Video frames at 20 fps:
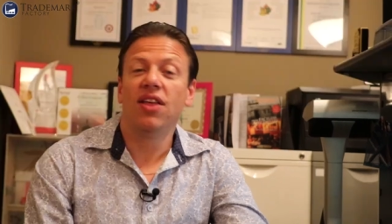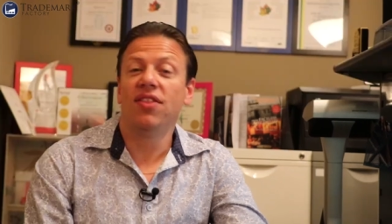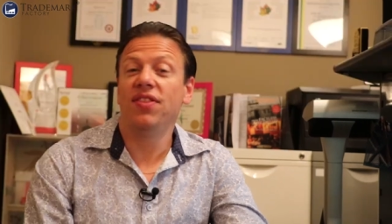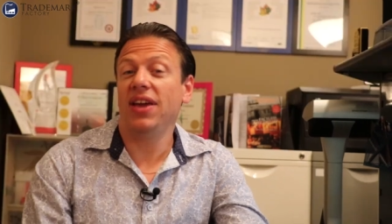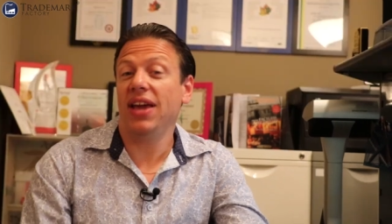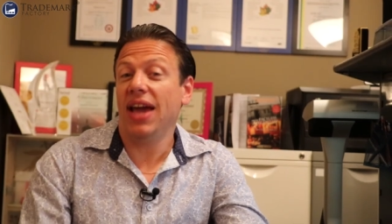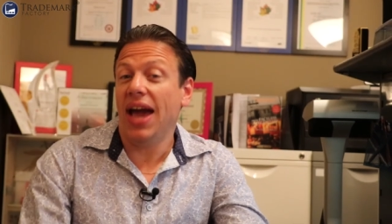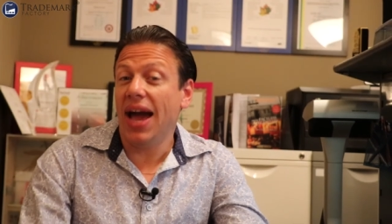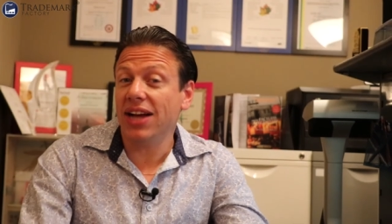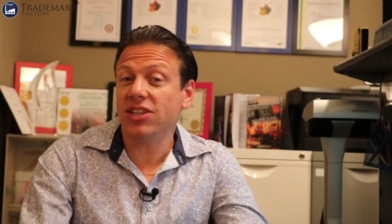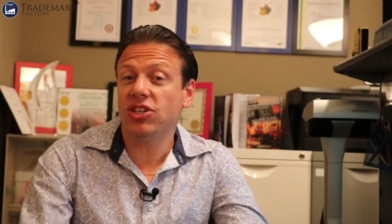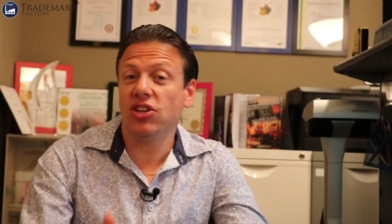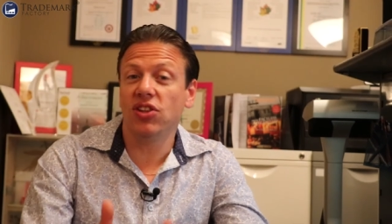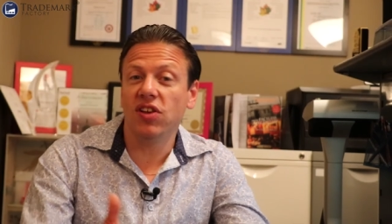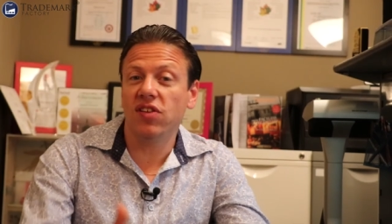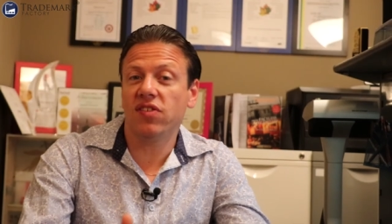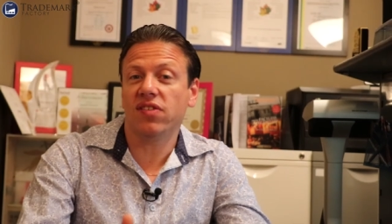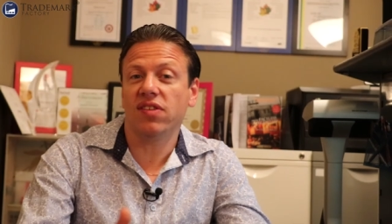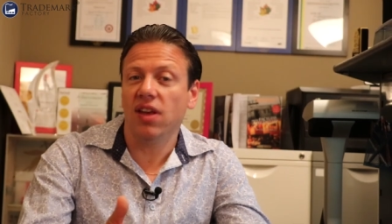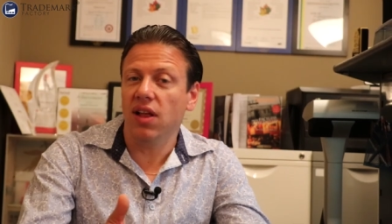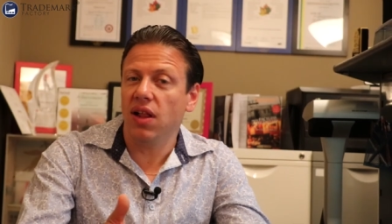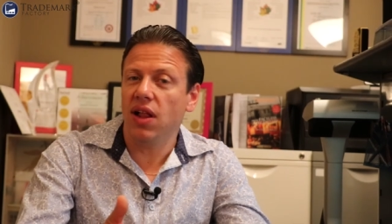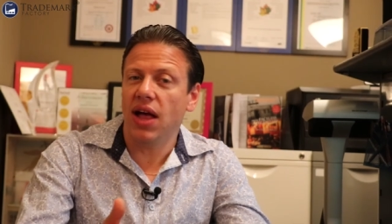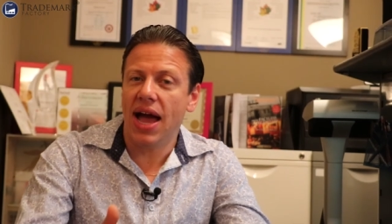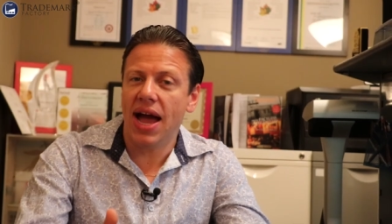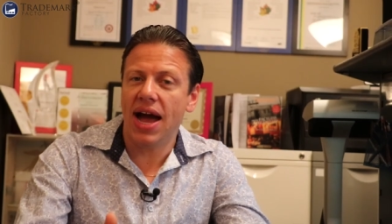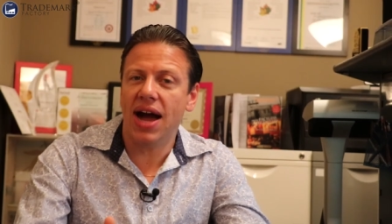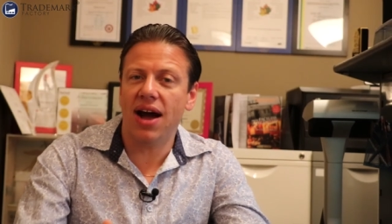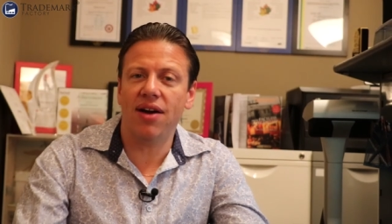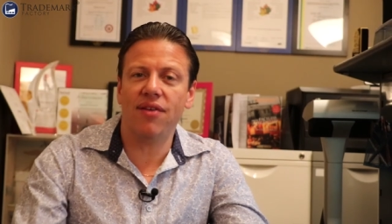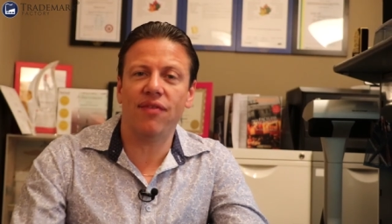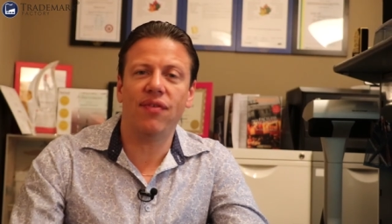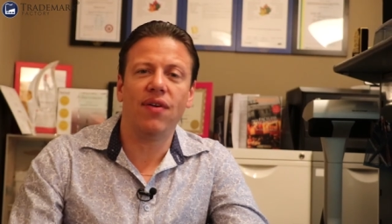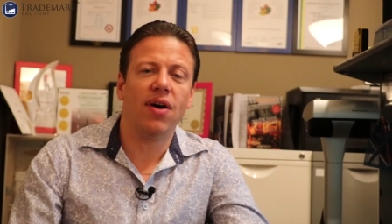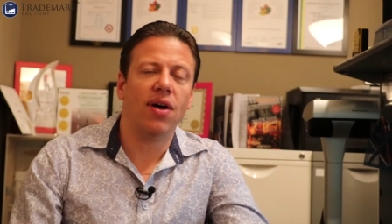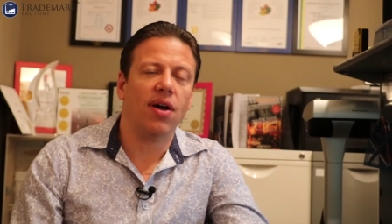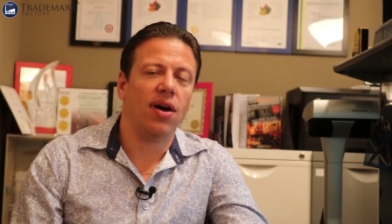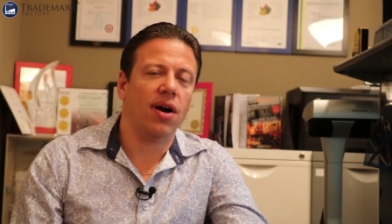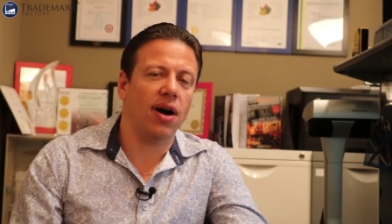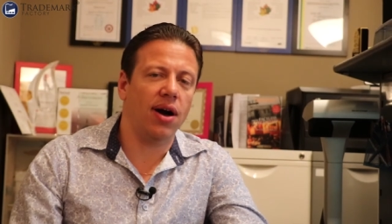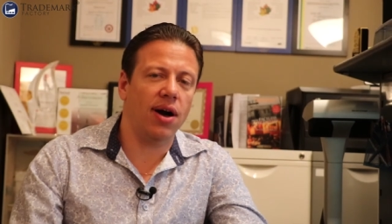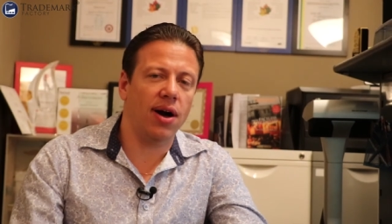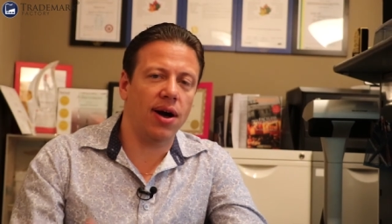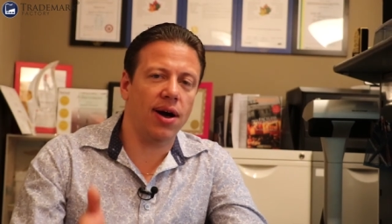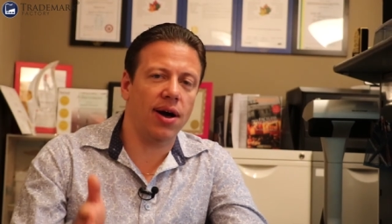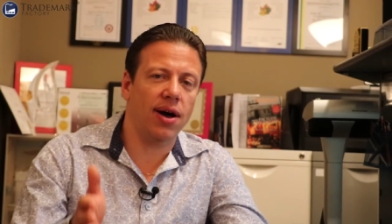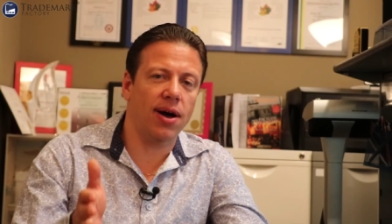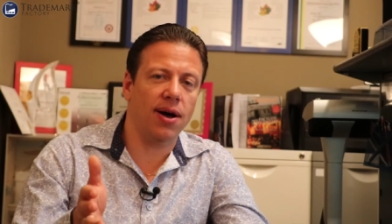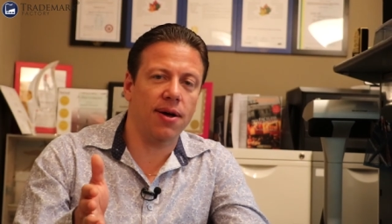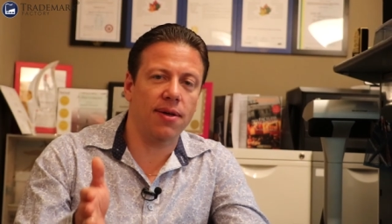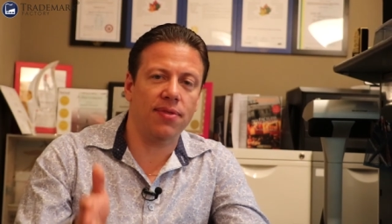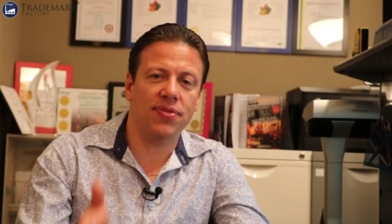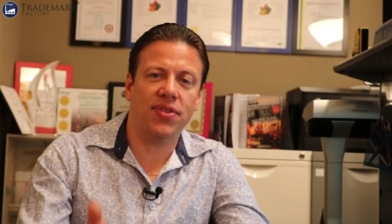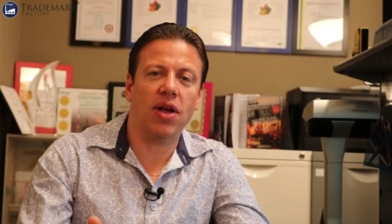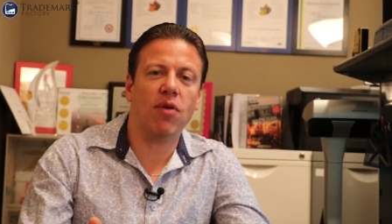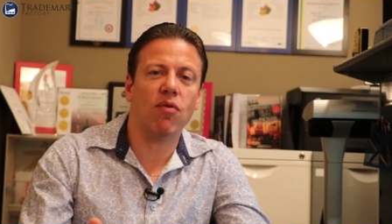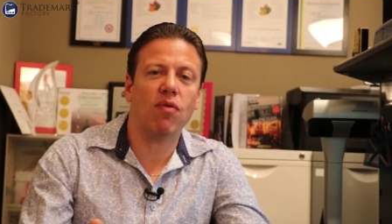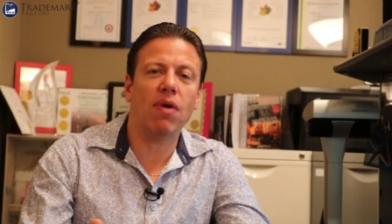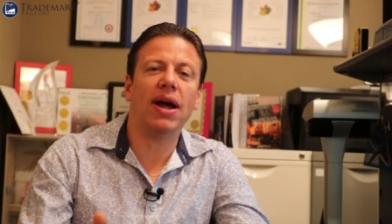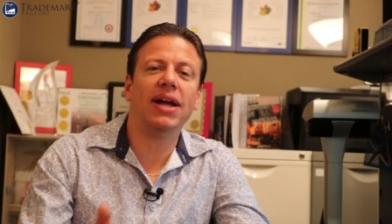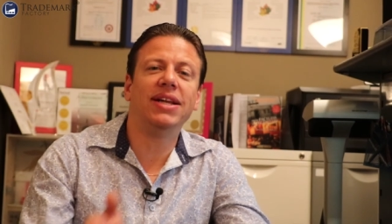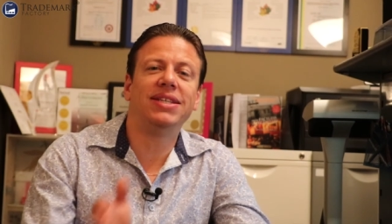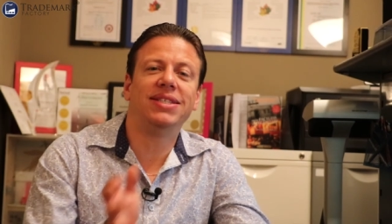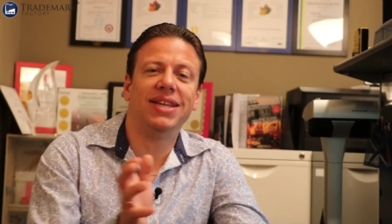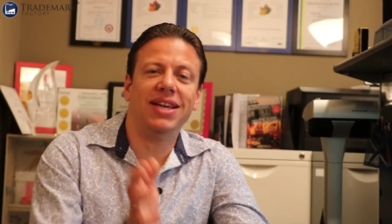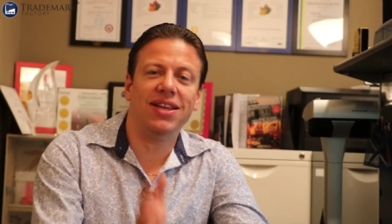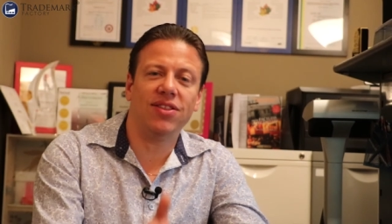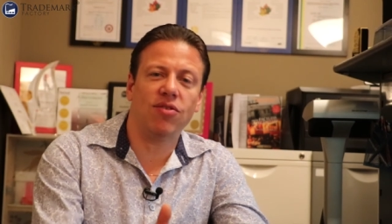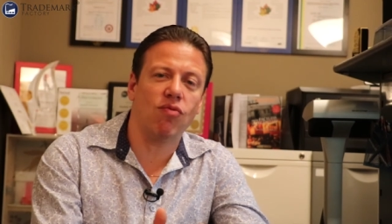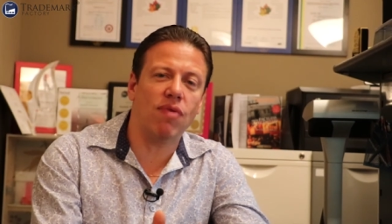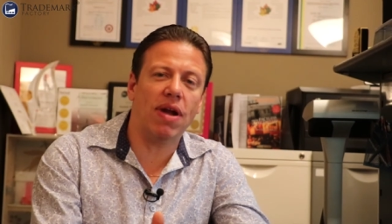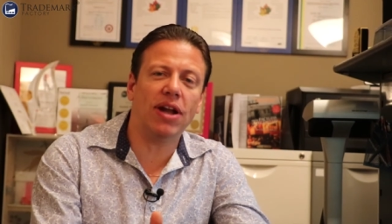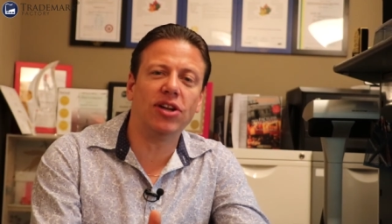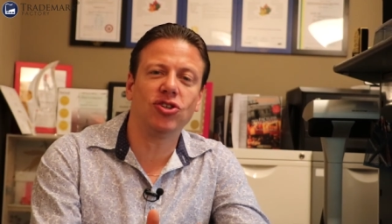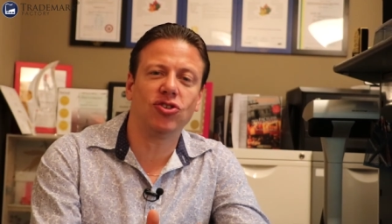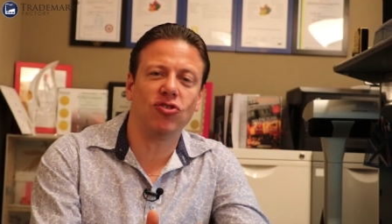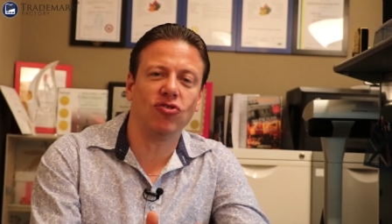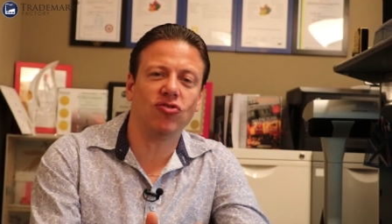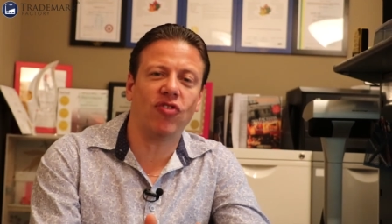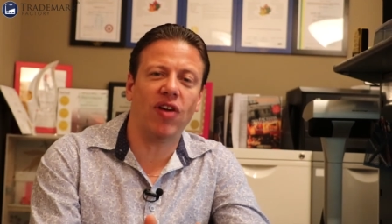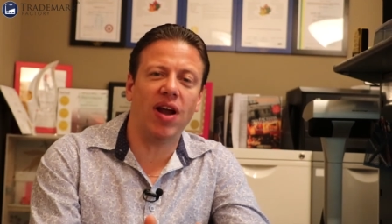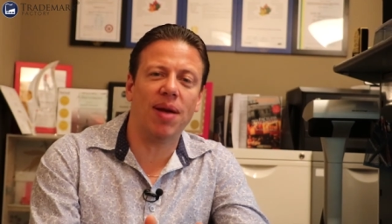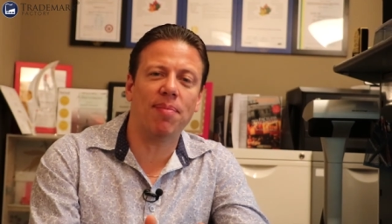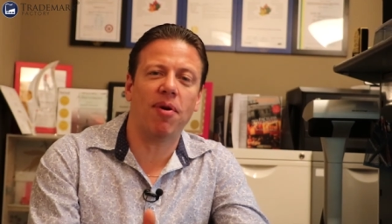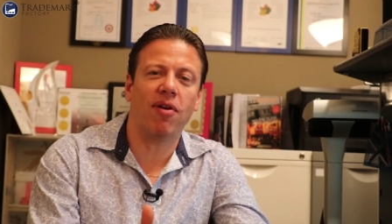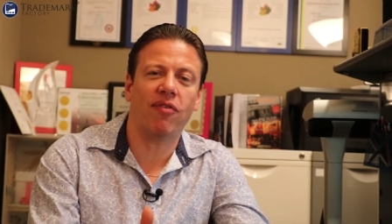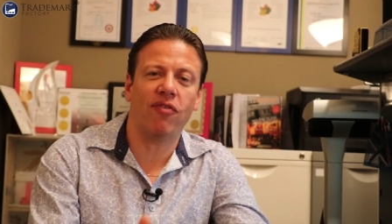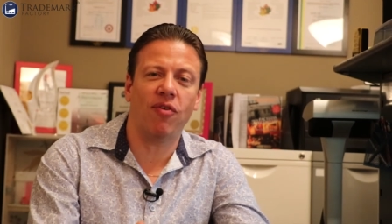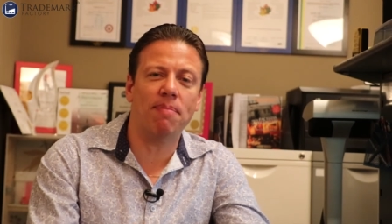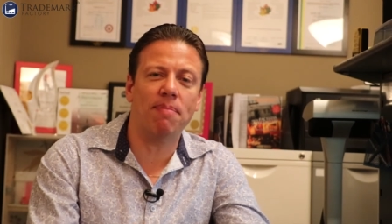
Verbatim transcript: They actually still have uh, their rights in a registered trademark for